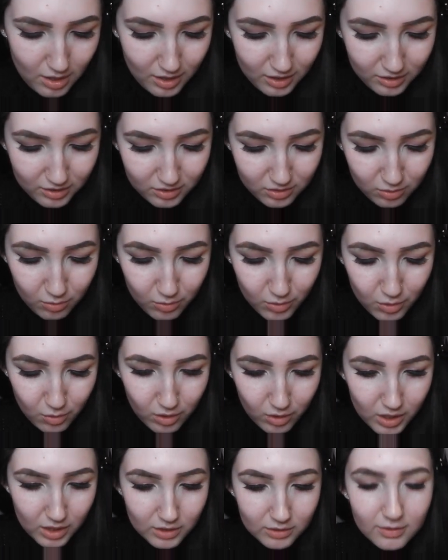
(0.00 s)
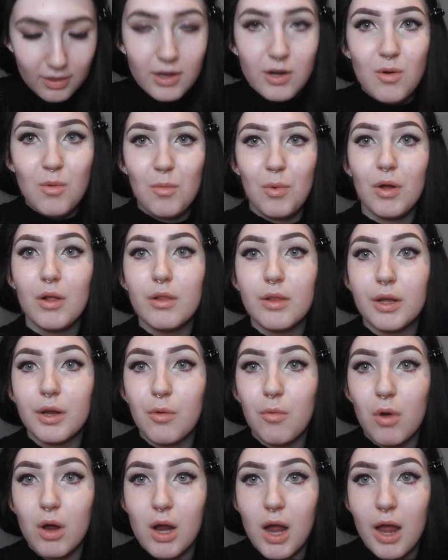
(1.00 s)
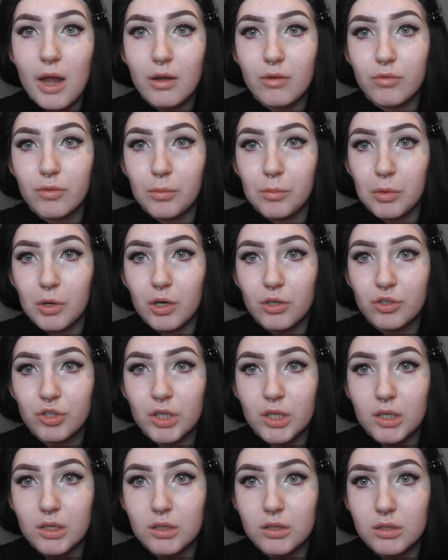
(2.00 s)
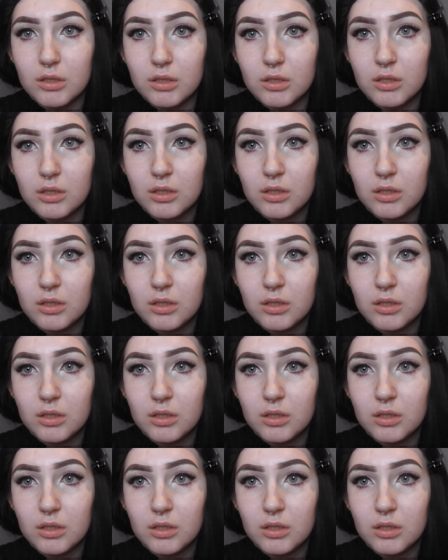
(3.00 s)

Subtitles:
it's so annoying because they don't put like what kind of a brush it is.